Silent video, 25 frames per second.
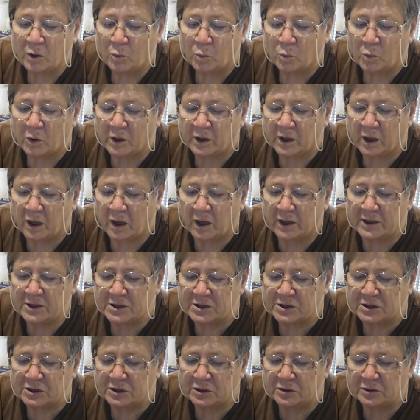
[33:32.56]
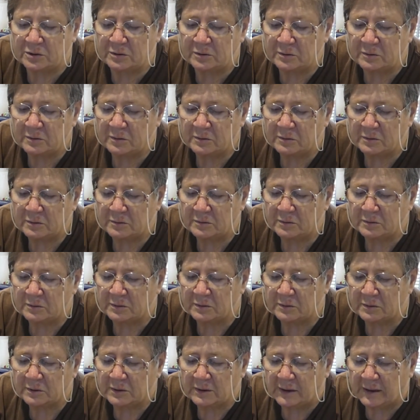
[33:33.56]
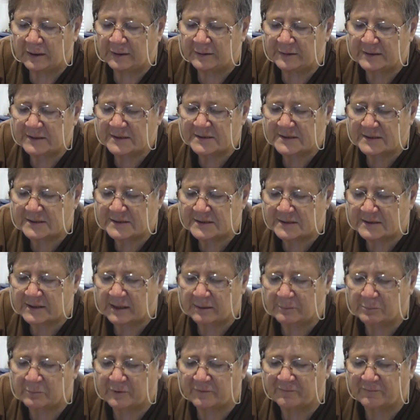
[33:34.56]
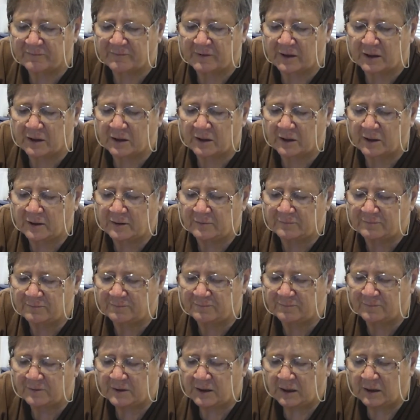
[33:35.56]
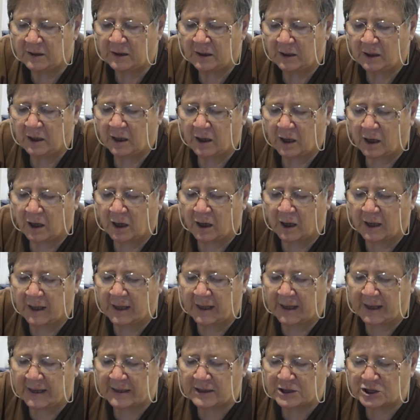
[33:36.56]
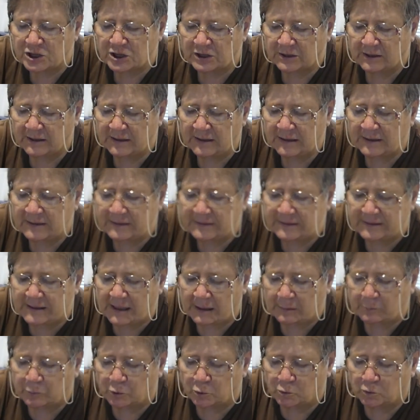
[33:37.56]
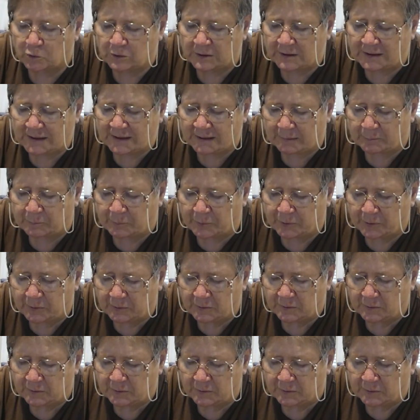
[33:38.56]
What I do, and this is number 5, I actually double clip.